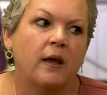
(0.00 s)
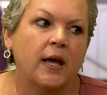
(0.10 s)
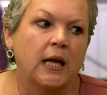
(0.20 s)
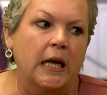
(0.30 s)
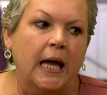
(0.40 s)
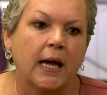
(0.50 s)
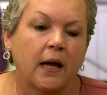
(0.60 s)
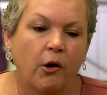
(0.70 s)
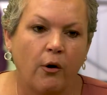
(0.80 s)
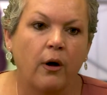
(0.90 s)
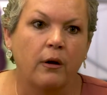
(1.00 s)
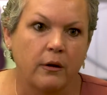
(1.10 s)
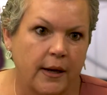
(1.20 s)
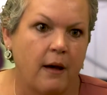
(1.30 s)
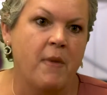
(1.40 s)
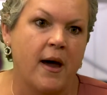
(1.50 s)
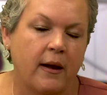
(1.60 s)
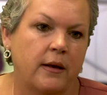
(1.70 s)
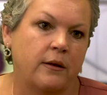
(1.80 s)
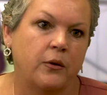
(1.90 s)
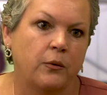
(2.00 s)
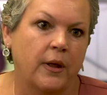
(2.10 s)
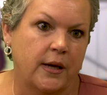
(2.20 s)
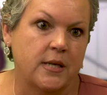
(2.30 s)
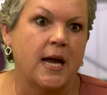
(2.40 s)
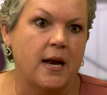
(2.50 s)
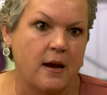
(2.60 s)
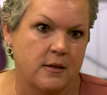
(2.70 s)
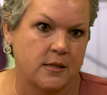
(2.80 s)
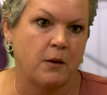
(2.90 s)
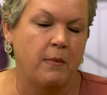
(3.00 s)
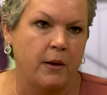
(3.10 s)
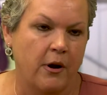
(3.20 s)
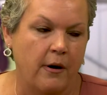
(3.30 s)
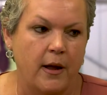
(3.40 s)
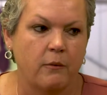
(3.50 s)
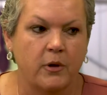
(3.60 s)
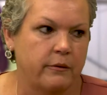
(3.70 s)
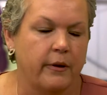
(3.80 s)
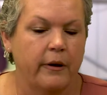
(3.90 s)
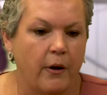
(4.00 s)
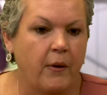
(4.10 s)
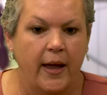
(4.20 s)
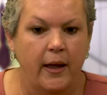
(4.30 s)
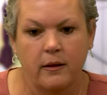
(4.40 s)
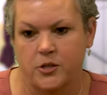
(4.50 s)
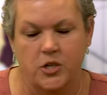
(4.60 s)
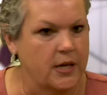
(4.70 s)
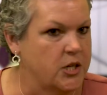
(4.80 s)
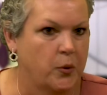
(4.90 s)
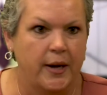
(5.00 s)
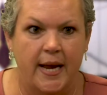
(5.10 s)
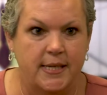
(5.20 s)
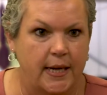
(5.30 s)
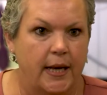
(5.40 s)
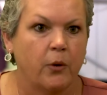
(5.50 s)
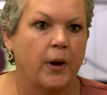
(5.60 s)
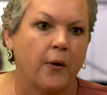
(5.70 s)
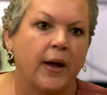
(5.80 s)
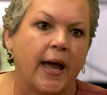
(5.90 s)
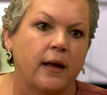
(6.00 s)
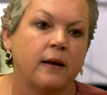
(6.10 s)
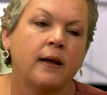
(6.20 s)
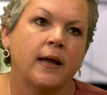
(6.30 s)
And I got a call to come back and do like a diagnostic mammogram and thought, okay, just like twenty eighteen, here we go again.